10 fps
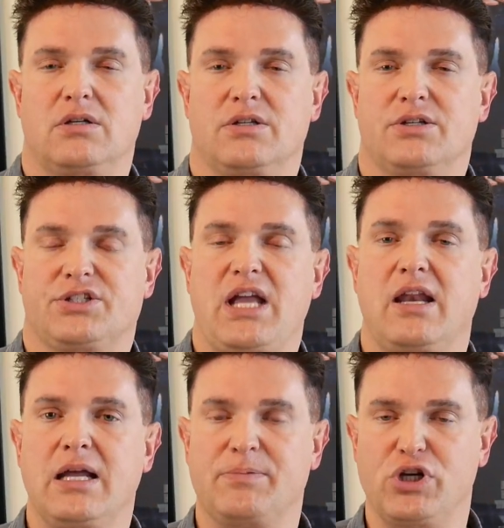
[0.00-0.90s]

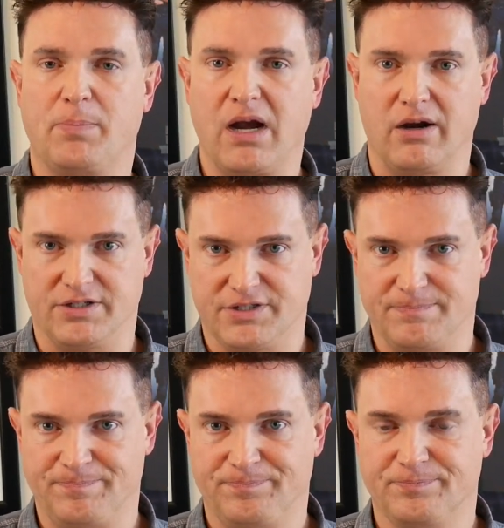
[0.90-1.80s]
Standing up to your parents.
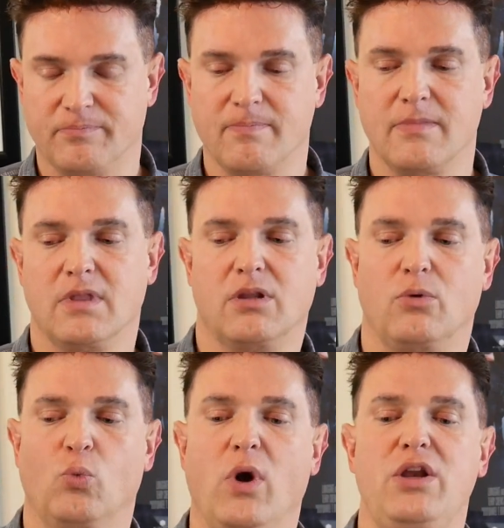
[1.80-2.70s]

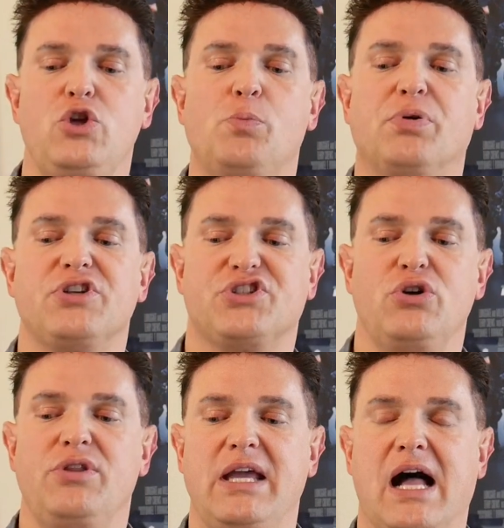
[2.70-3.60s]
When you
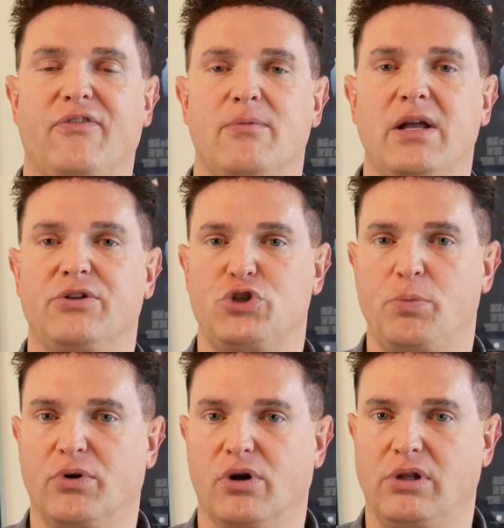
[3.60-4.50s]
pursue the Alpha Male
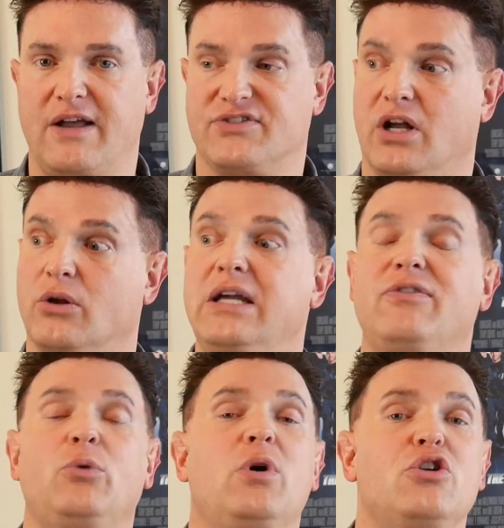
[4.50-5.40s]
2.0 lifestyle, or
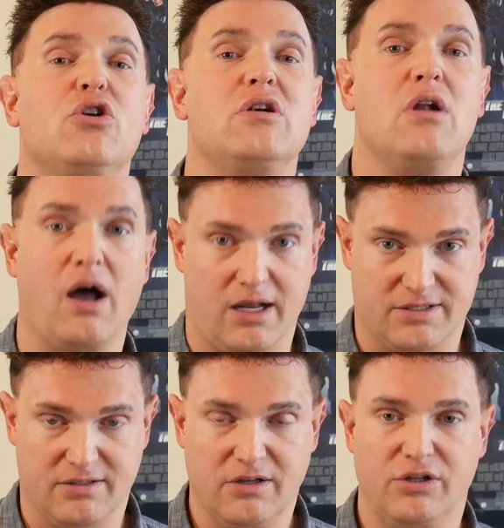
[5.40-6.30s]
even when you're not,